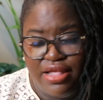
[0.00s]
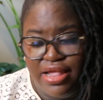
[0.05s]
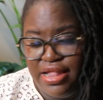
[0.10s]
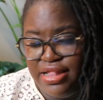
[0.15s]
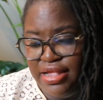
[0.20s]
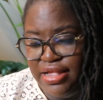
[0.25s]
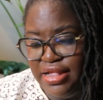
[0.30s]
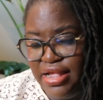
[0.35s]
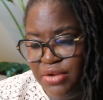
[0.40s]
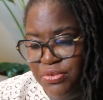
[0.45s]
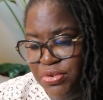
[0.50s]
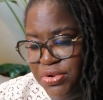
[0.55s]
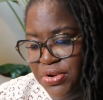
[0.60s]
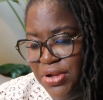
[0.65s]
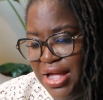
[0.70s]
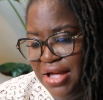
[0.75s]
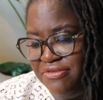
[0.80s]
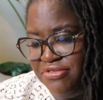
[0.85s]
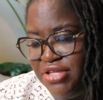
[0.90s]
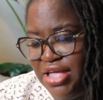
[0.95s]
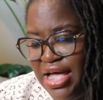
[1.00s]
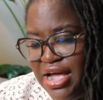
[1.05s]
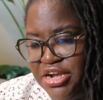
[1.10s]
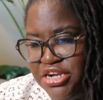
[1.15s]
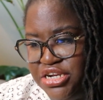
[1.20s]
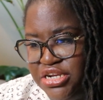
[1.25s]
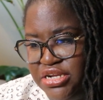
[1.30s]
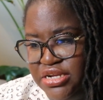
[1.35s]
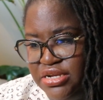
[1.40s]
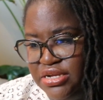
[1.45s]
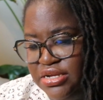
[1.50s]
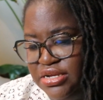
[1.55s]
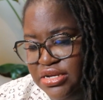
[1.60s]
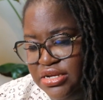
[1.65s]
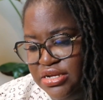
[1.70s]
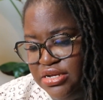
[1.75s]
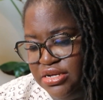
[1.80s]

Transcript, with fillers: and then I won't have to actually